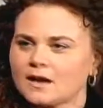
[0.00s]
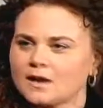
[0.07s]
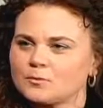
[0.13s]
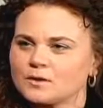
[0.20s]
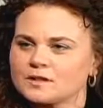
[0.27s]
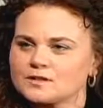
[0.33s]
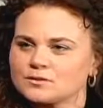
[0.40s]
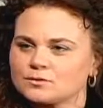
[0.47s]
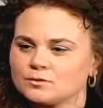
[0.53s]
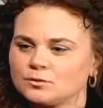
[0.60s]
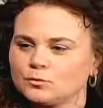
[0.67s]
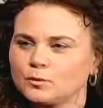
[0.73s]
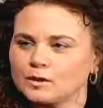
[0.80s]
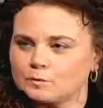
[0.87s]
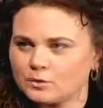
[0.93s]
I went
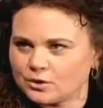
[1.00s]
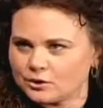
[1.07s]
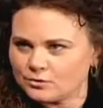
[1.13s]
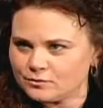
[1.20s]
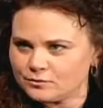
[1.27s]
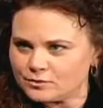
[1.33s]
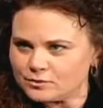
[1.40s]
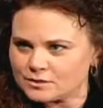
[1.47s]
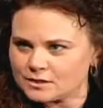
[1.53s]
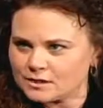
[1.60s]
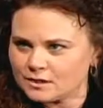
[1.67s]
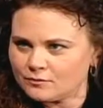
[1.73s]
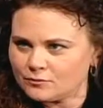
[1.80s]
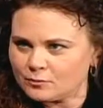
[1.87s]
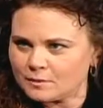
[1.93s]
to Wittenberg
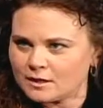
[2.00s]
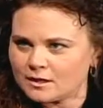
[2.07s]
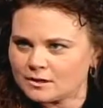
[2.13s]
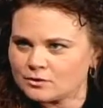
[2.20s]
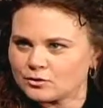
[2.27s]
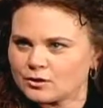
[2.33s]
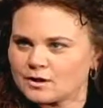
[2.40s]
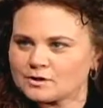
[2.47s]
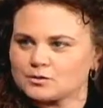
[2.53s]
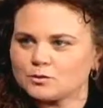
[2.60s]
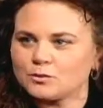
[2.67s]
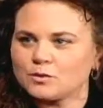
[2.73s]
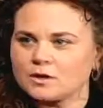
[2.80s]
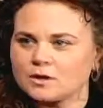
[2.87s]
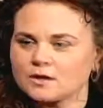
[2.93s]
University for my
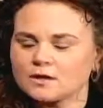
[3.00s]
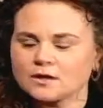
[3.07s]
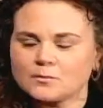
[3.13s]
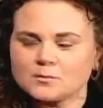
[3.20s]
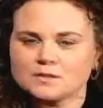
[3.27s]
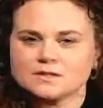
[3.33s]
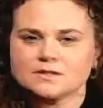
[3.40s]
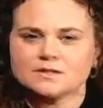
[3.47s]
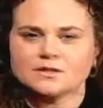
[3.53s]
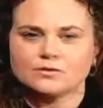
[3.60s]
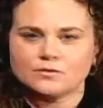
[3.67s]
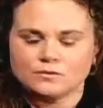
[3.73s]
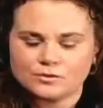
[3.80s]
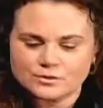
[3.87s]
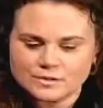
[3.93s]
undergraduate work, and I went to the
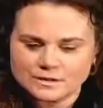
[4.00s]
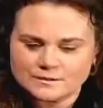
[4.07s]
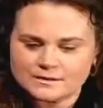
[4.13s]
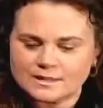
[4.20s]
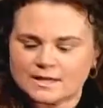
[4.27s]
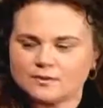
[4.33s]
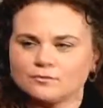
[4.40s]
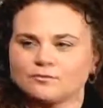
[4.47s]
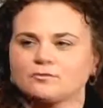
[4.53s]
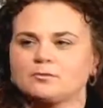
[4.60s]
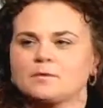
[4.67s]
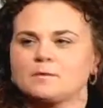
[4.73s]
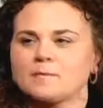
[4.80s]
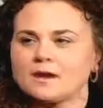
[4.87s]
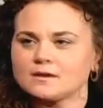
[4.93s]
University of Dayton
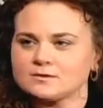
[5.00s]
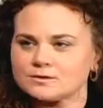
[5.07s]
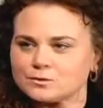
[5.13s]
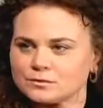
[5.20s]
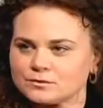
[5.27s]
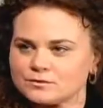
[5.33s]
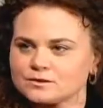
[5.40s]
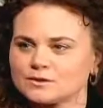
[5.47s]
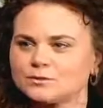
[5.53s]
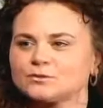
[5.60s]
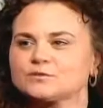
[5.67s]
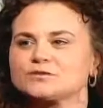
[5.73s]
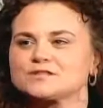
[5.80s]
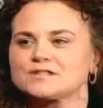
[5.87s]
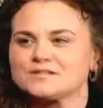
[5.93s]
for my master's, and
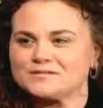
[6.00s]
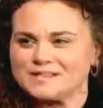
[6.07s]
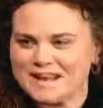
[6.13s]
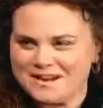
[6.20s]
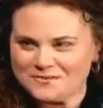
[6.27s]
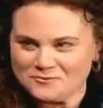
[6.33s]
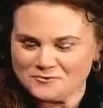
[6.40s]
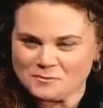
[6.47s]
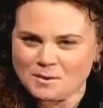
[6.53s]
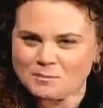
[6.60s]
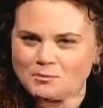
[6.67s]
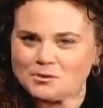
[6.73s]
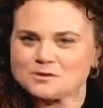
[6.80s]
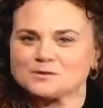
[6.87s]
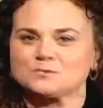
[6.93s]
University of Dayton for
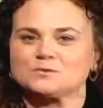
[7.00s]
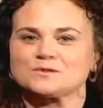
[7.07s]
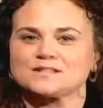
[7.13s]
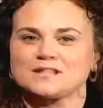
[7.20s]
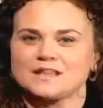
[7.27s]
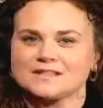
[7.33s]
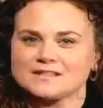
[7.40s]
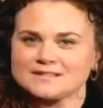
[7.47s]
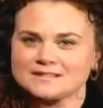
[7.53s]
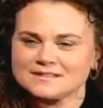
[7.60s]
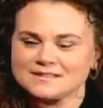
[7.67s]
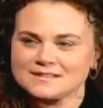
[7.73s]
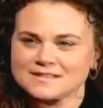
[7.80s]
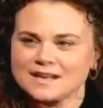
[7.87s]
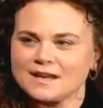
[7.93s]
my principal's
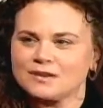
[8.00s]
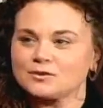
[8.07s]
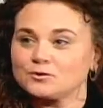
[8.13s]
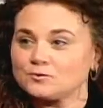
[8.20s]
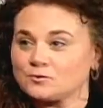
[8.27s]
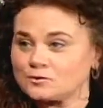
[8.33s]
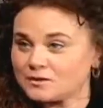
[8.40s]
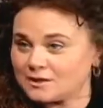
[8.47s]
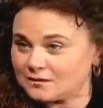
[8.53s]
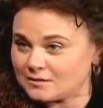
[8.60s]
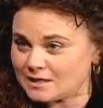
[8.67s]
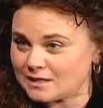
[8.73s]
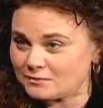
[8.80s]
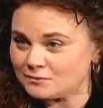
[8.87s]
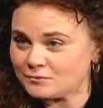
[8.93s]
license, and University
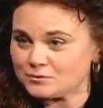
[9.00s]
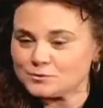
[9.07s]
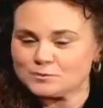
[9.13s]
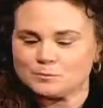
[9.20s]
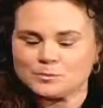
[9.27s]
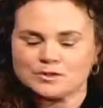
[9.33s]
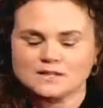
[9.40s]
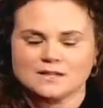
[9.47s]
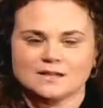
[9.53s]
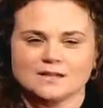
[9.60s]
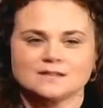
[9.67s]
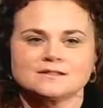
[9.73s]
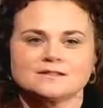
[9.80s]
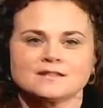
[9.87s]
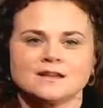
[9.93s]
of Dayton for
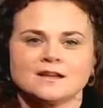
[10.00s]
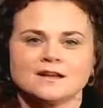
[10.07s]
superintendents.